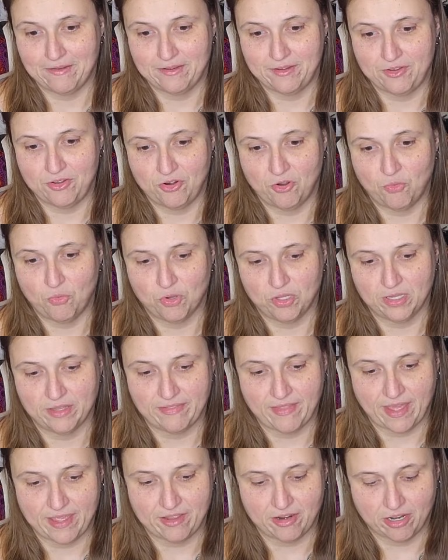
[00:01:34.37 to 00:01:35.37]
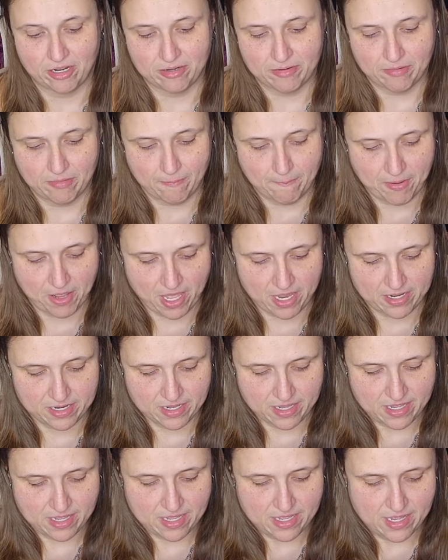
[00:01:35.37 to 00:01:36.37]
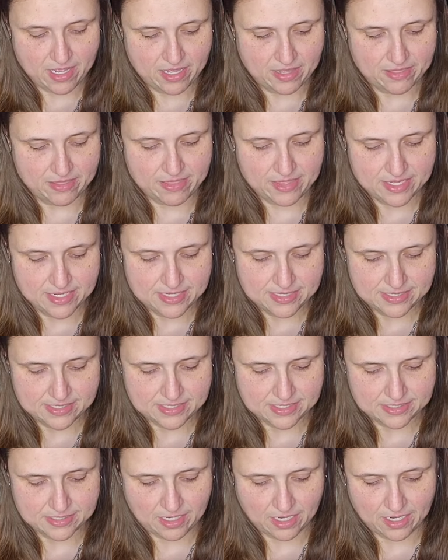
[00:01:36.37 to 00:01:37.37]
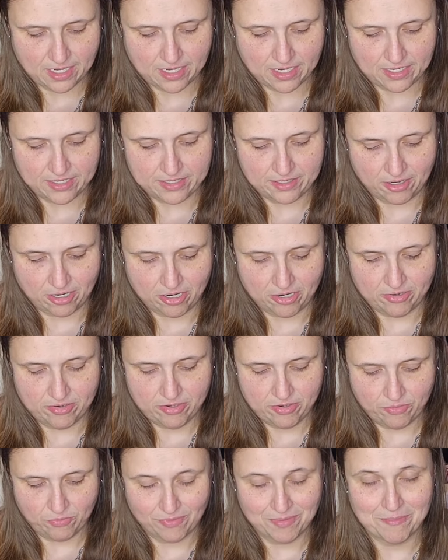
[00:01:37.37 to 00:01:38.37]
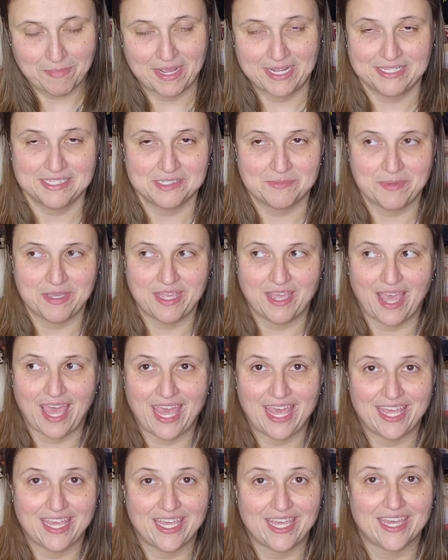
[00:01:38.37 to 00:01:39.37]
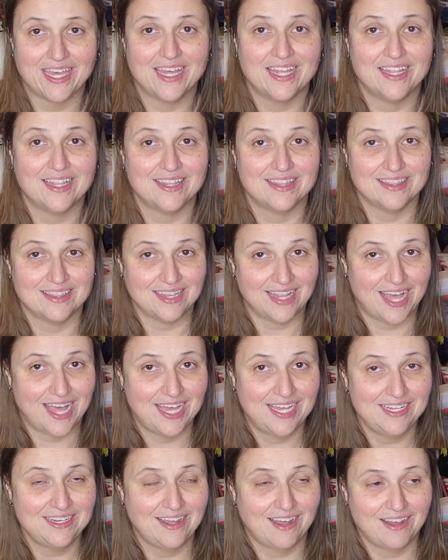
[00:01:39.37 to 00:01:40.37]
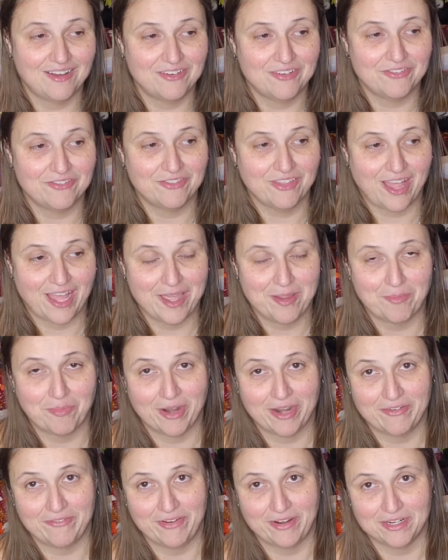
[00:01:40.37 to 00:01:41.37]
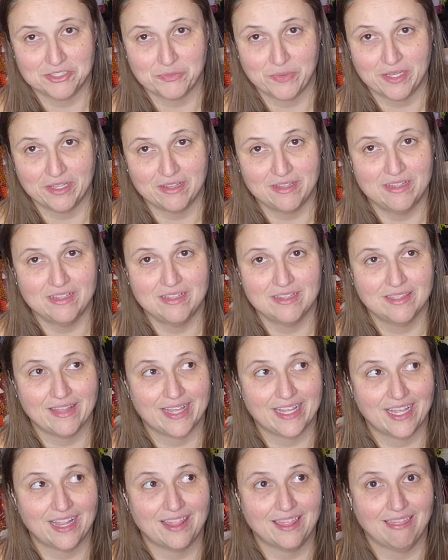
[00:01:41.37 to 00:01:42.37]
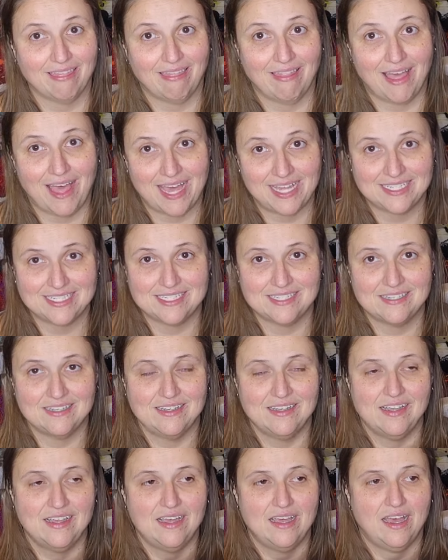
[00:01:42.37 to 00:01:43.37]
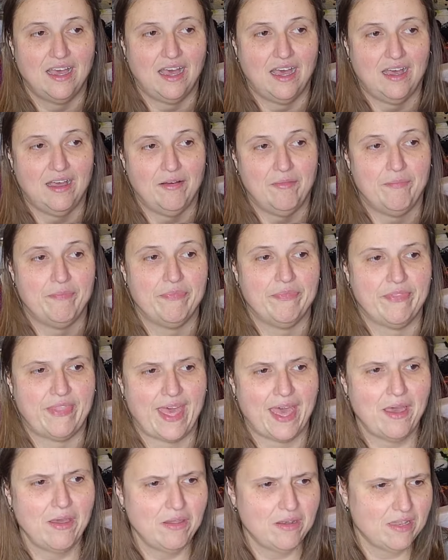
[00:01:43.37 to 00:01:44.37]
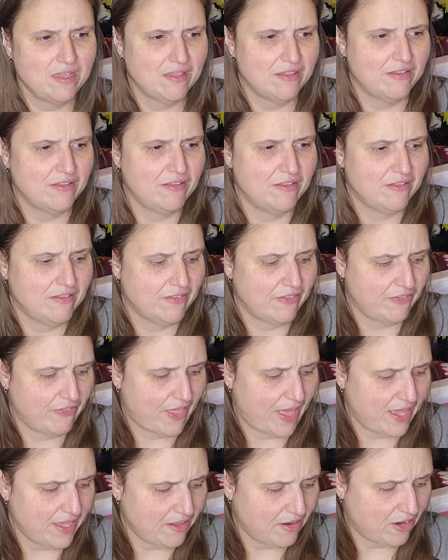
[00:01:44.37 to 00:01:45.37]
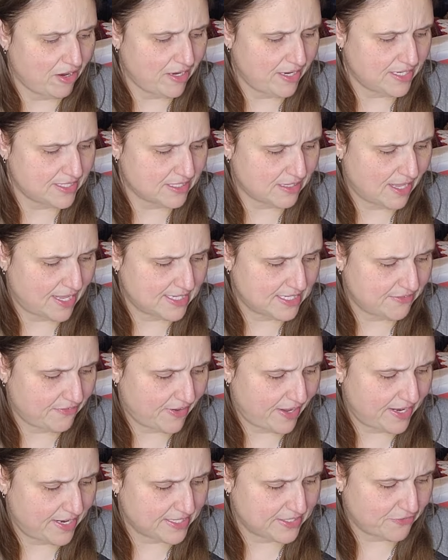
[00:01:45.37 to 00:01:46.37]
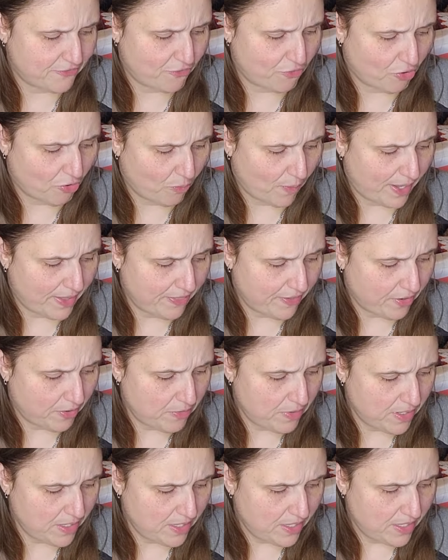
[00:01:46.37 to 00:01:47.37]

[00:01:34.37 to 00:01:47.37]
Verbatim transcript: No wool in that yarn. But this uh, yarn reminds me a lot of Lion Brand Ferris wheel, like a lot. Um, that that yarn is classified as a four weight though,